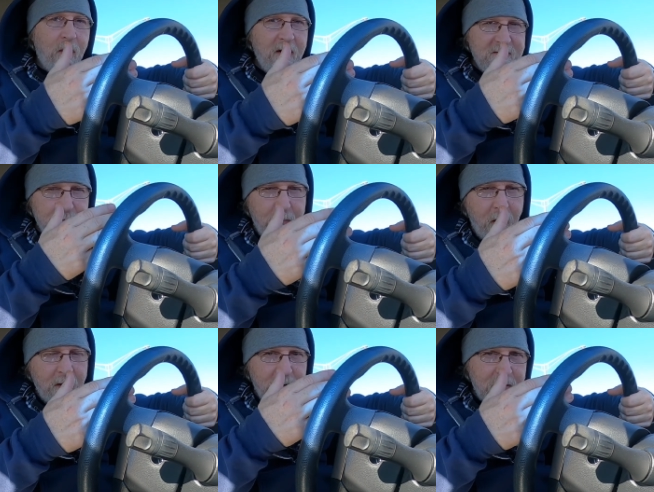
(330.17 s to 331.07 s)
wife
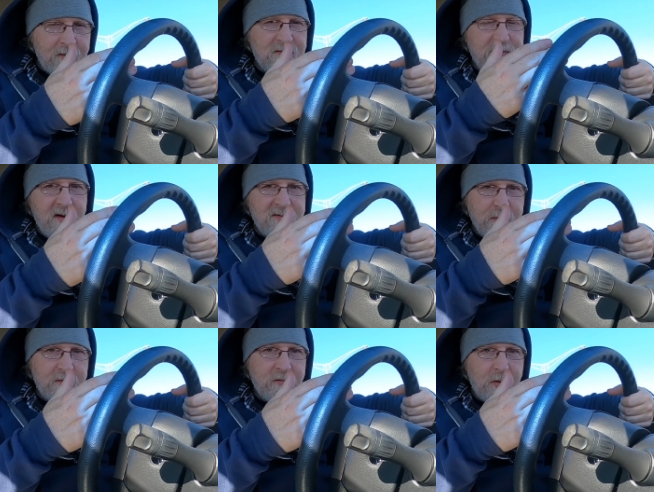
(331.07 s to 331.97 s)
monitors
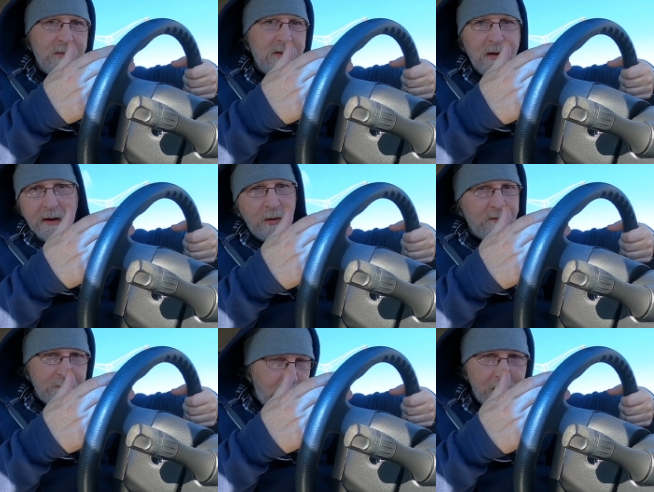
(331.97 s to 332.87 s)
Facebook for me. I
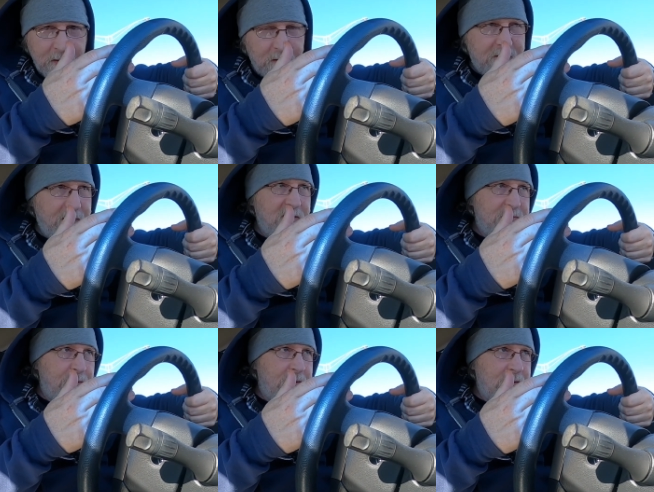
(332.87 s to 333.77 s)
don't monitor
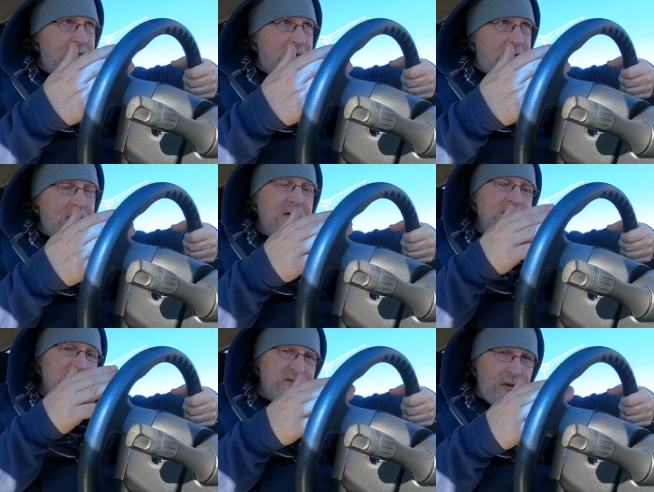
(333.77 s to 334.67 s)
Facebook.
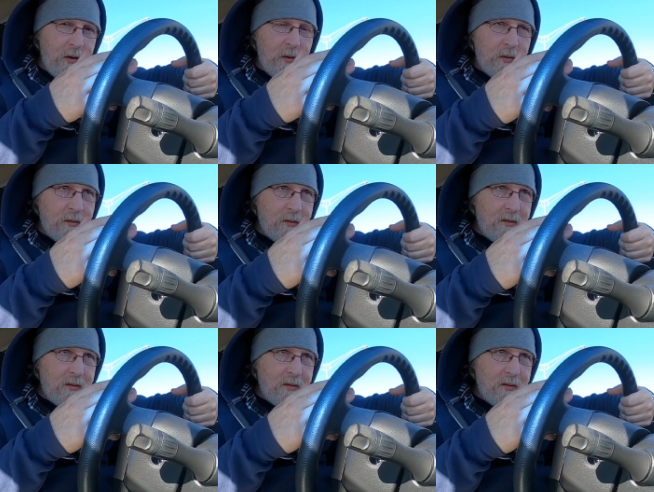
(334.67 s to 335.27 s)
So,